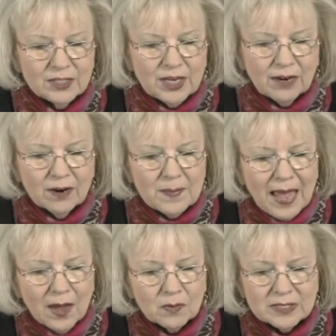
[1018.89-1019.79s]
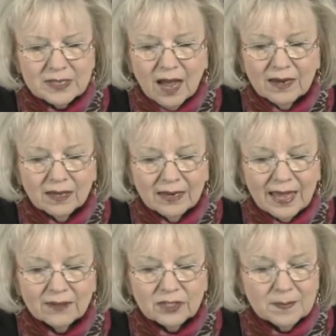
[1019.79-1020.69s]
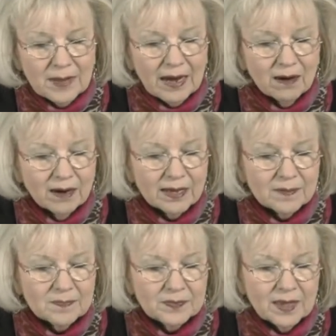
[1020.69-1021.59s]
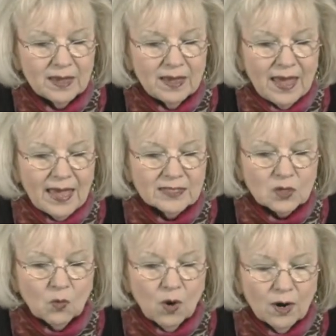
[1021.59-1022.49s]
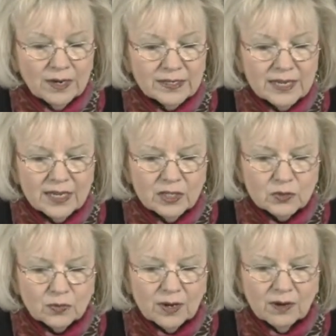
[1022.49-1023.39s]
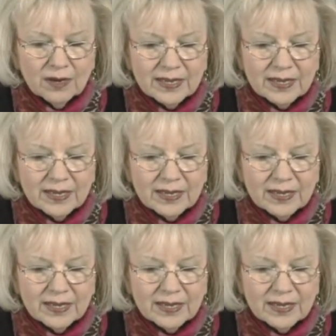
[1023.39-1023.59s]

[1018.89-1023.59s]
Jeremiah was not allowed to marry as a warning to Israel